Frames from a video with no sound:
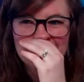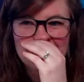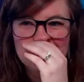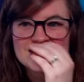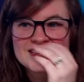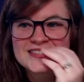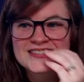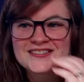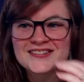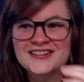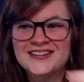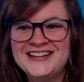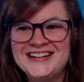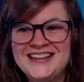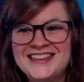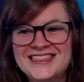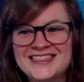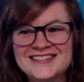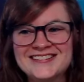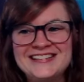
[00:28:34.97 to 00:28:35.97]

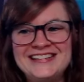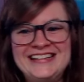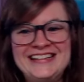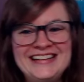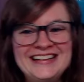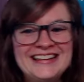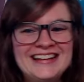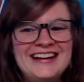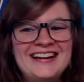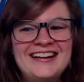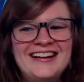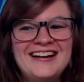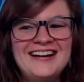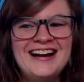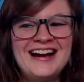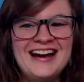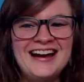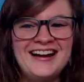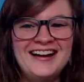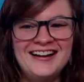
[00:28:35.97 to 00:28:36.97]
Strike 3, they're
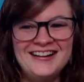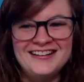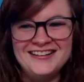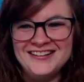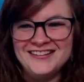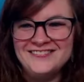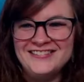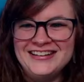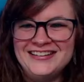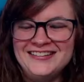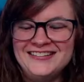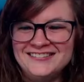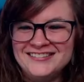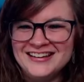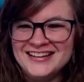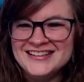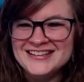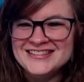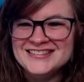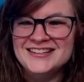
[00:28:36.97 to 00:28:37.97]
out of here.
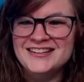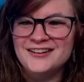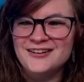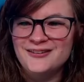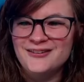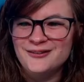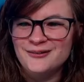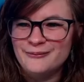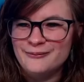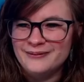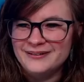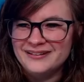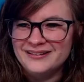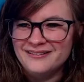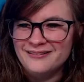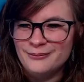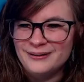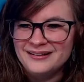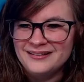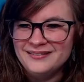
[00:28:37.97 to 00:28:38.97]
Let's go.
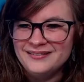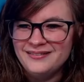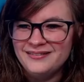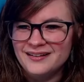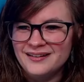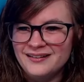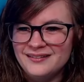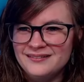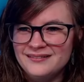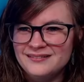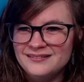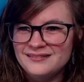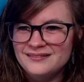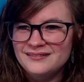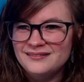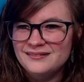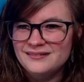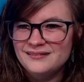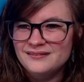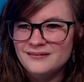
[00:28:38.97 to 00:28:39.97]
Well done.
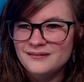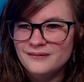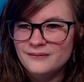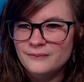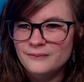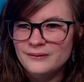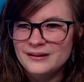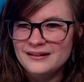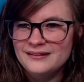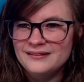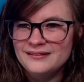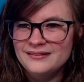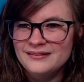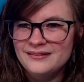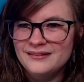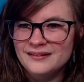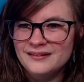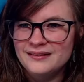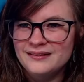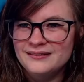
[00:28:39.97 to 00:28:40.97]
Well
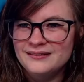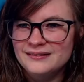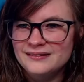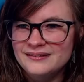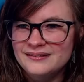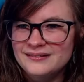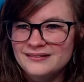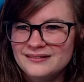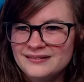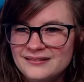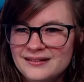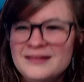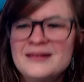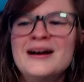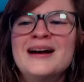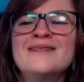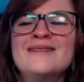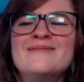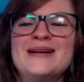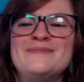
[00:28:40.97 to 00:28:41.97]
done.
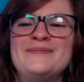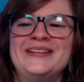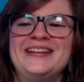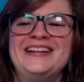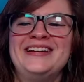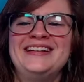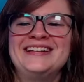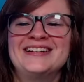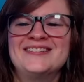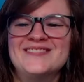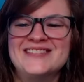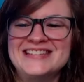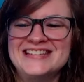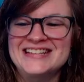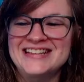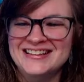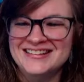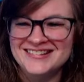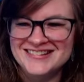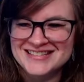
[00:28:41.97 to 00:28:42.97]
My plan comes
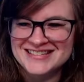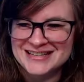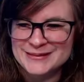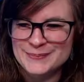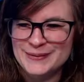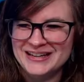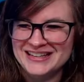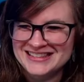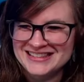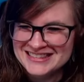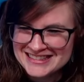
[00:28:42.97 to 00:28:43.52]
together, says Butts.